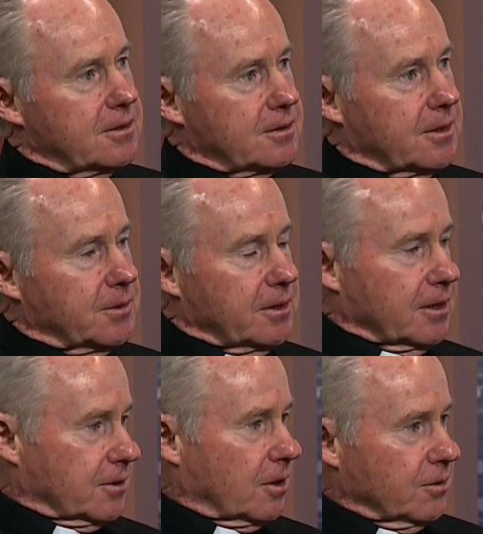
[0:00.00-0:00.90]
is something
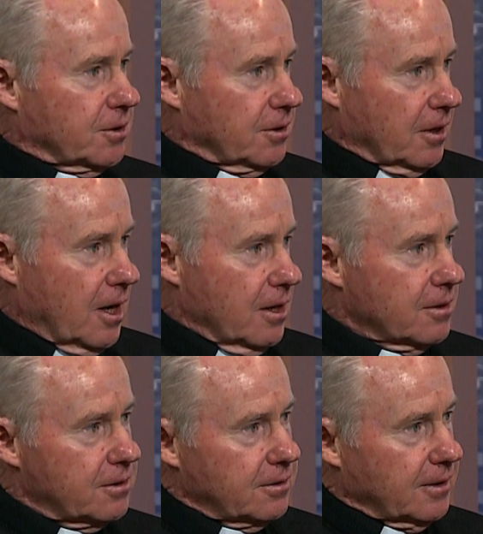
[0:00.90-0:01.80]
that's close to their
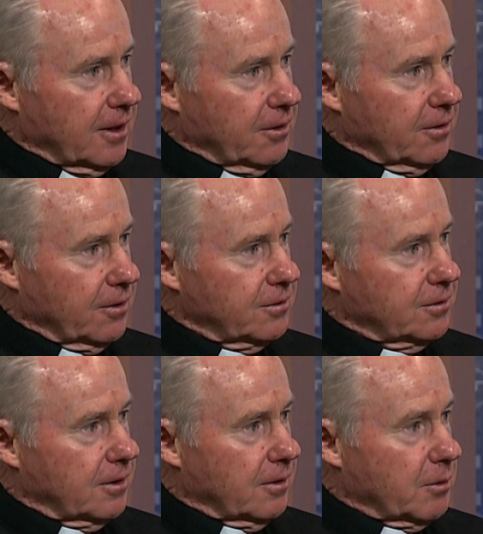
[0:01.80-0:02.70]
hearts and on their
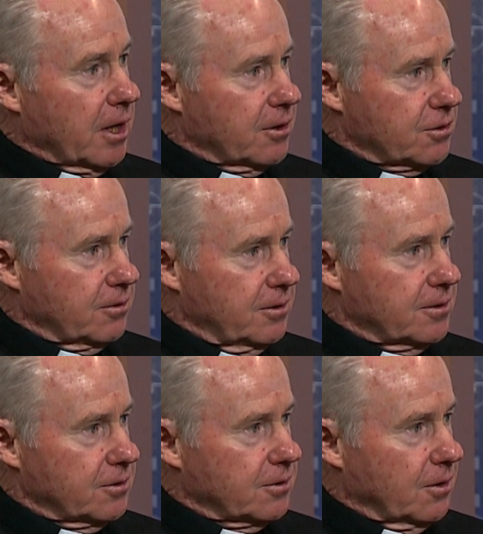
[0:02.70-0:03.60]
uh, radar
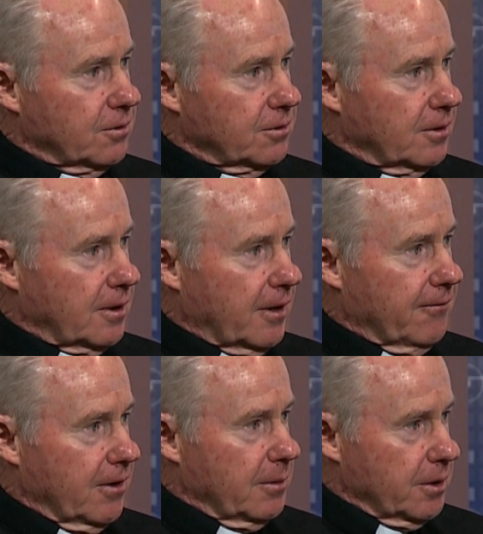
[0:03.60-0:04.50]
screens is the whole
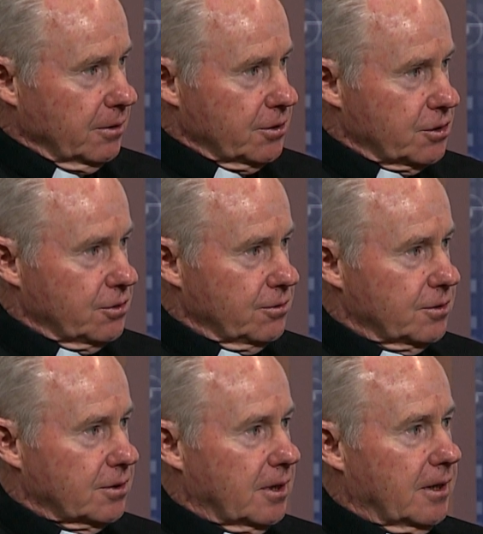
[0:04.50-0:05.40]
environmental
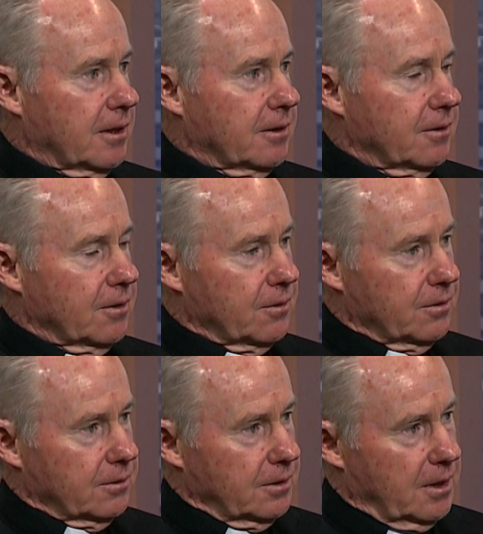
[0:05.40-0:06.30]
issues and the
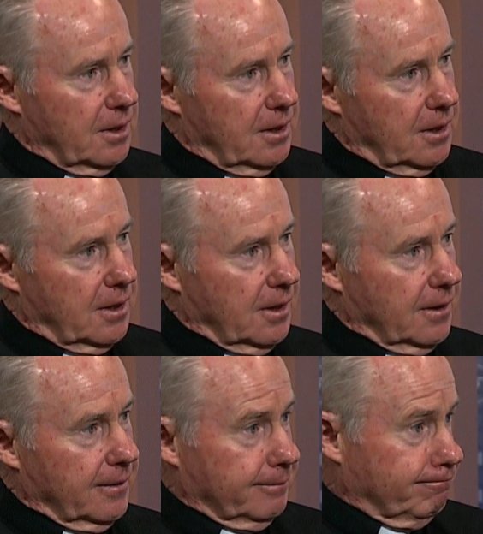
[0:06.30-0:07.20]
whole,
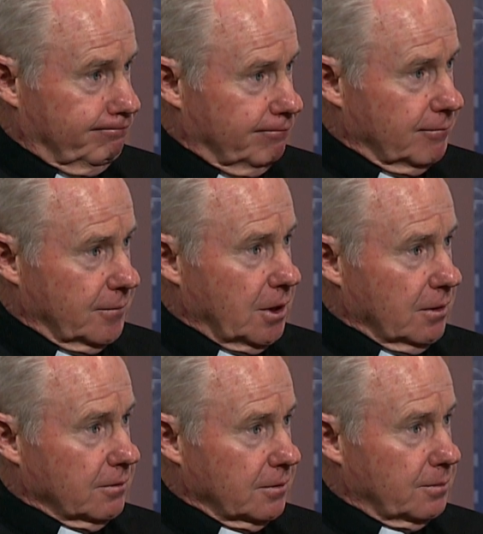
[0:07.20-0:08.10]
um, you
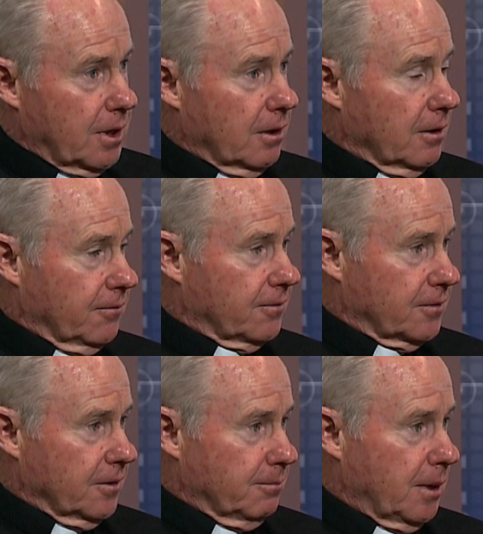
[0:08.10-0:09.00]
know, peril of
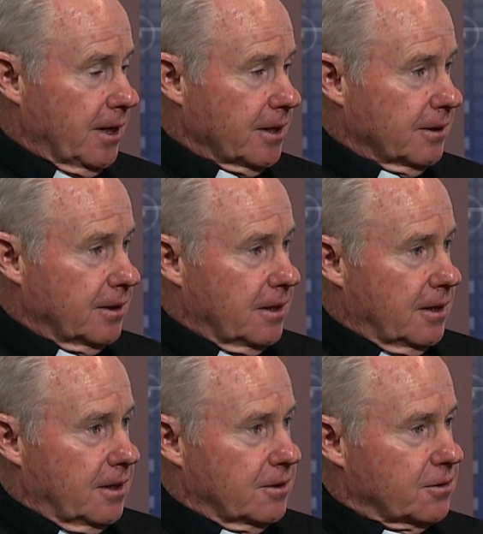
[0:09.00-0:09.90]
the planet.
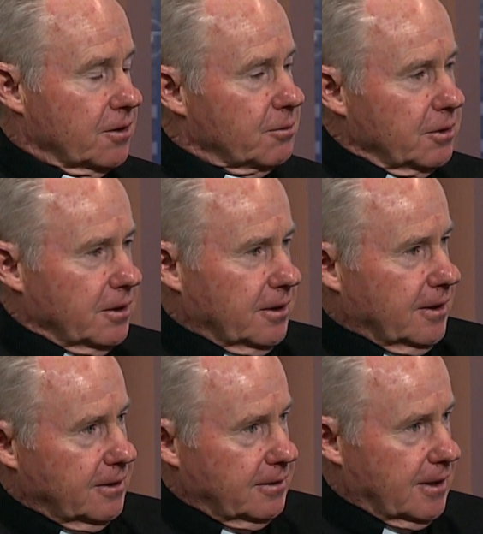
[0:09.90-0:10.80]
So they're really
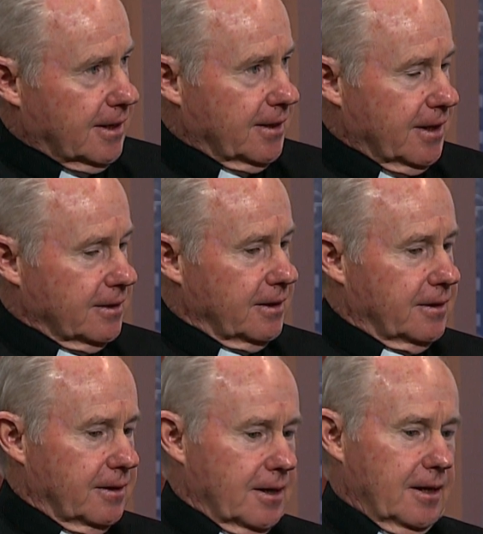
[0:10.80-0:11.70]
on that.
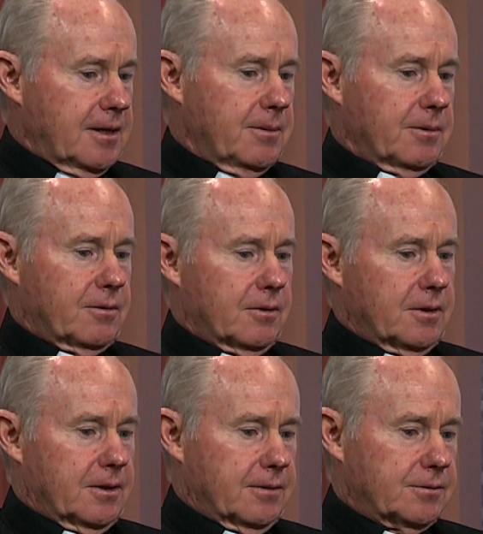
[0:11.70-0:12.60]
And I came across,
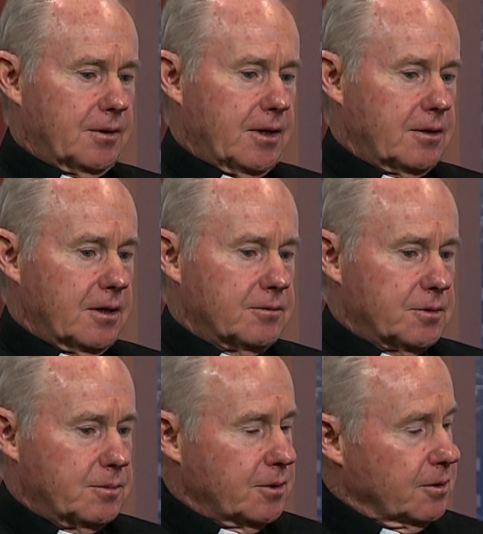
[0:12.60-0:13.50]
and so I thought it
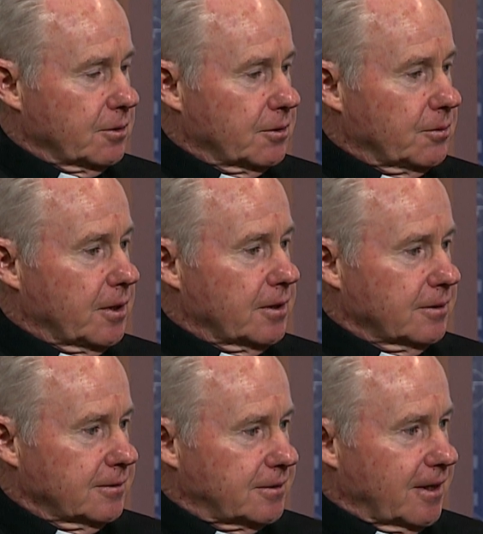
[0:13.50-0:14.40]
was a, big, a good way
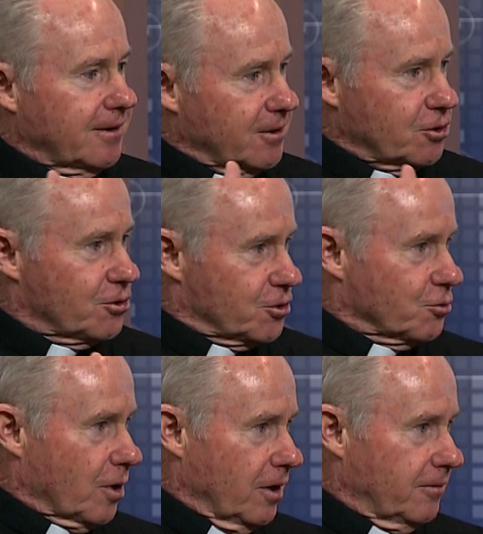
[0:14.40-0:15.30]
to say the church
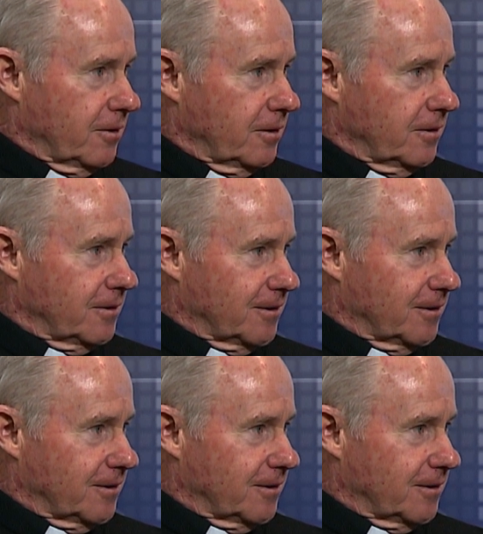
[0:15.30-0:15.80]
is relevant.